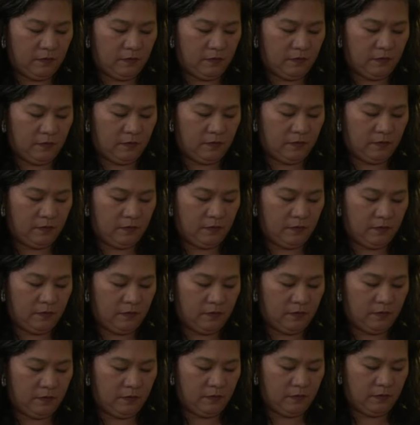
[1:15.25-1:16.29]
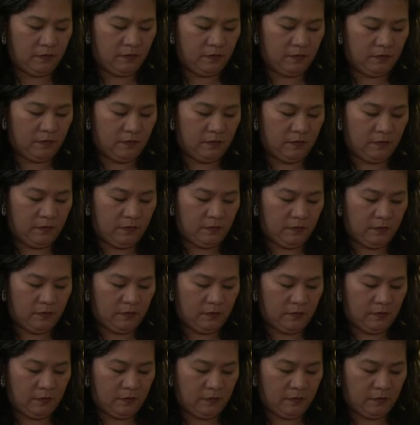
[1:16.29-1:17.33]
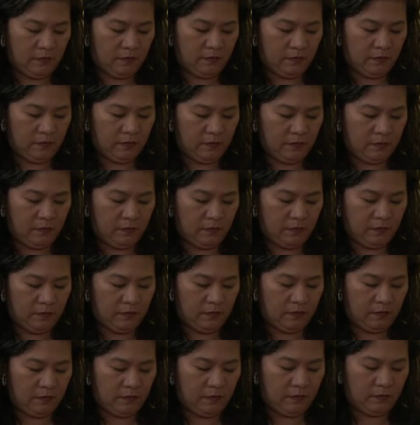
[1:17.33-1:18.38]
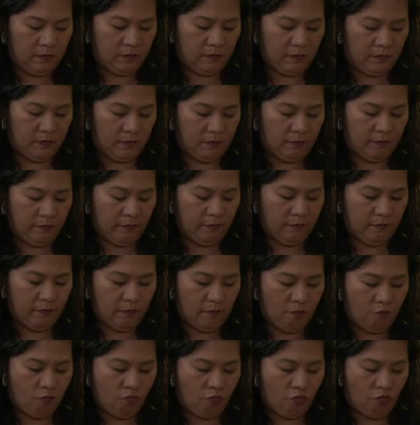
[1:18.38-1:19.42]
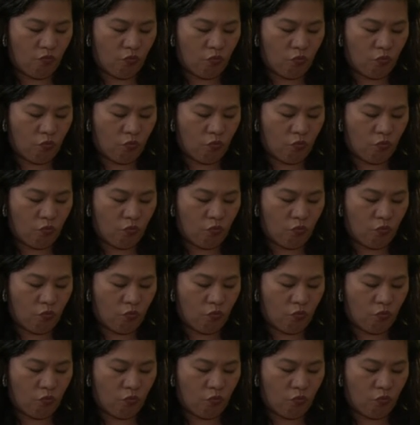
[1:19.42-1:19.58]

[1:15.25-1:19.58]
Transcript: No words are spoken by the person on screen.